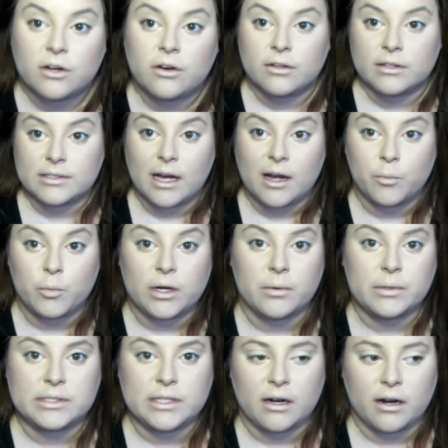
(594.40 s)
all the time when I
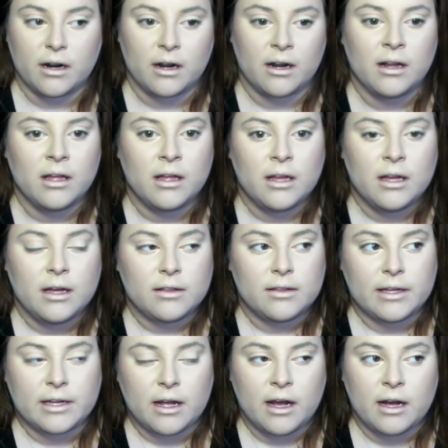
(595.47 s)
was younger.
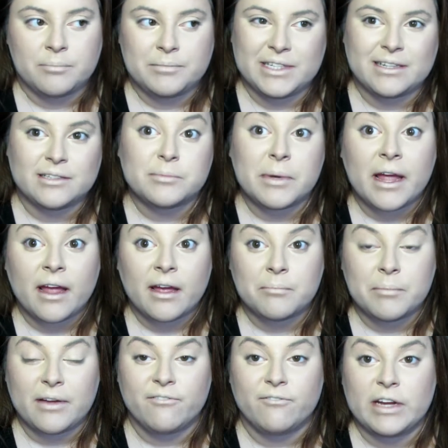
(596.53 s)
Like, because my
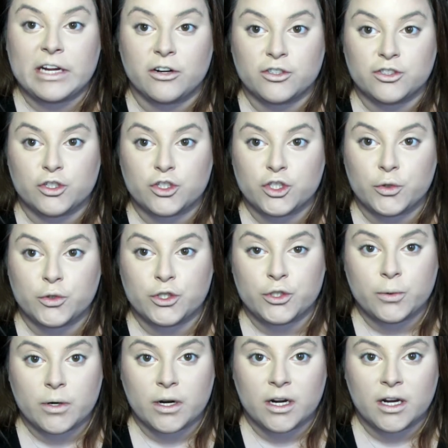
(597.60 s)
fingers are so
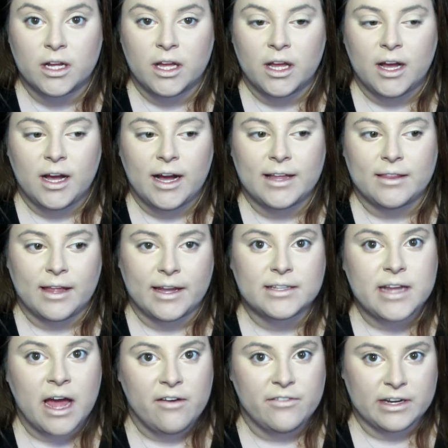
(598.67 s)
short, I liked
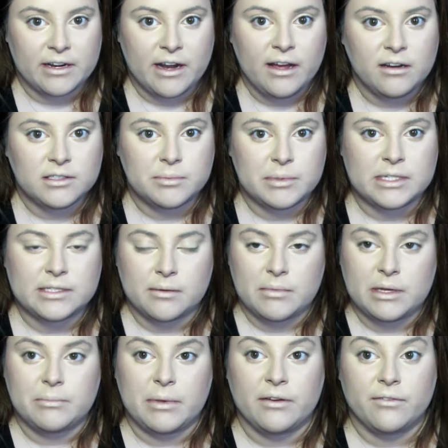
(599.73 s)
having nails because it
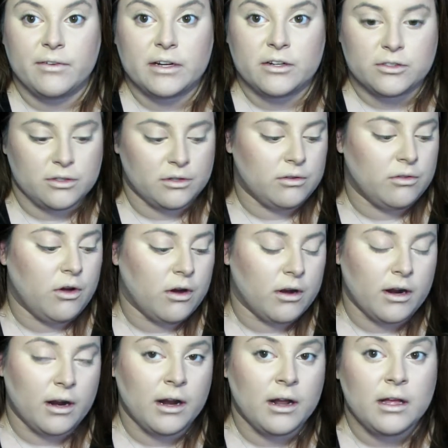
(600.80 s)
made my fingers look
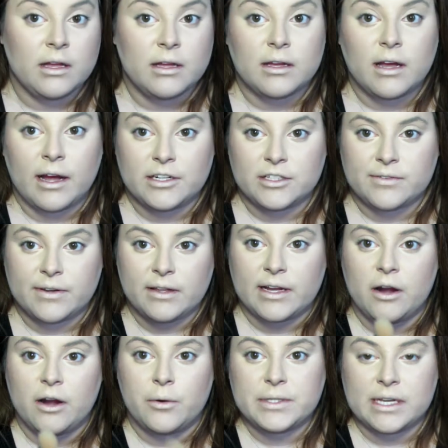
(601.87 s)
longer. I just felt
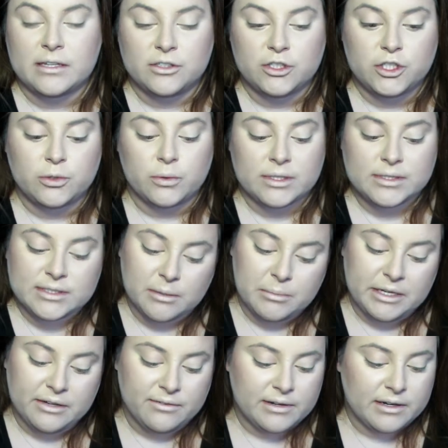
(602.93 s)
always had short,
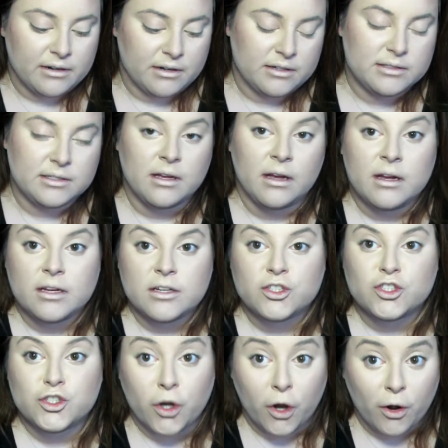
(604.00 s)
stubby fingers.
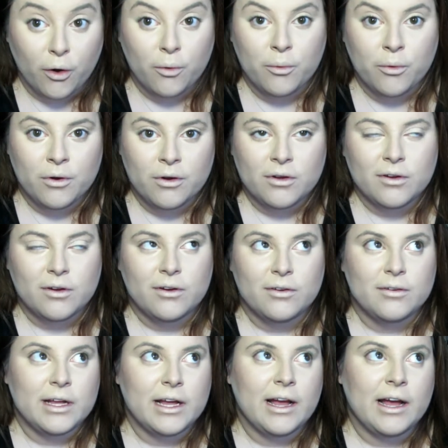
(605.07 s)
So
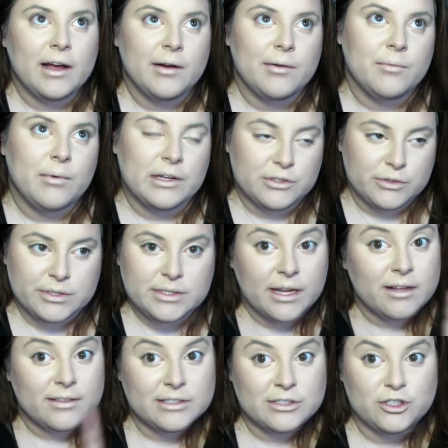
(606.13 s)
as soon as I
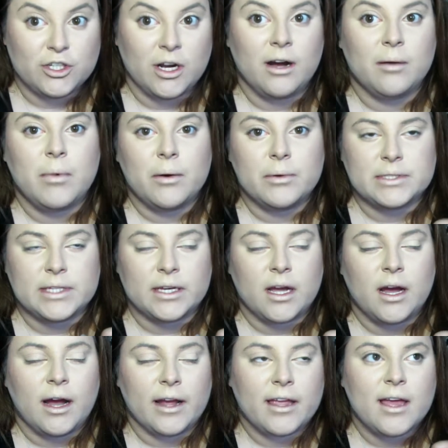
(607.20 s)
got this job, I was like,
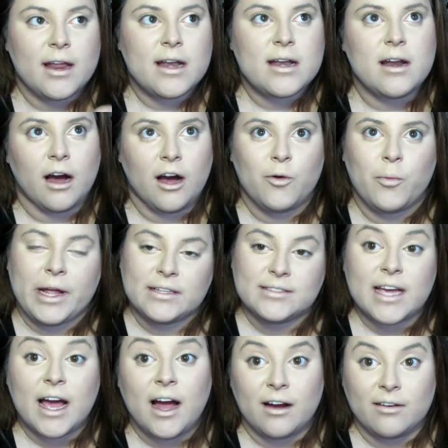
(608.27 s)
I cannot wait
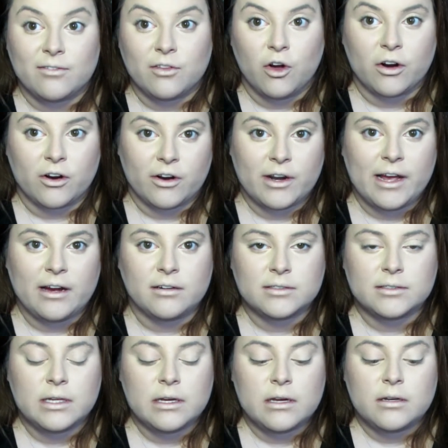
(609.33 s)
to have longer
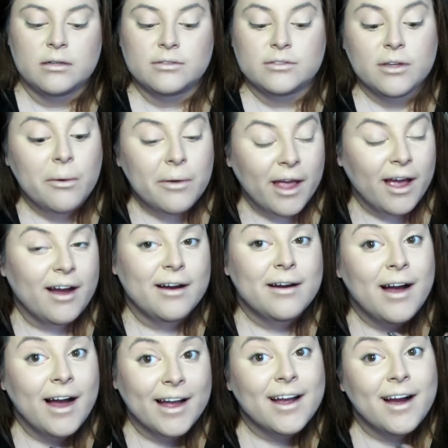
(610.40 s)
nails. So yeah,
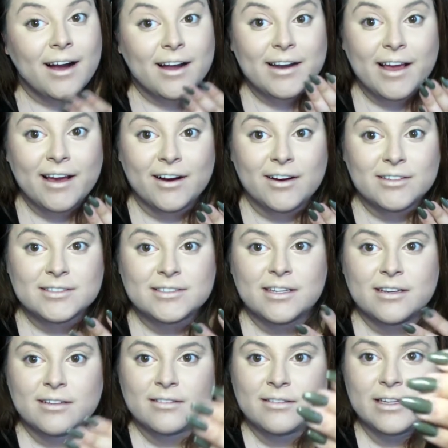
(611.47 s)
I got nails.
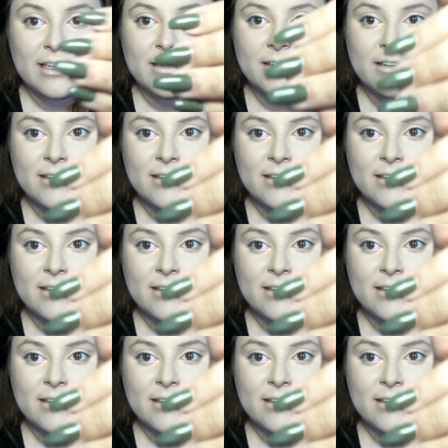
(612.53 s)
Like,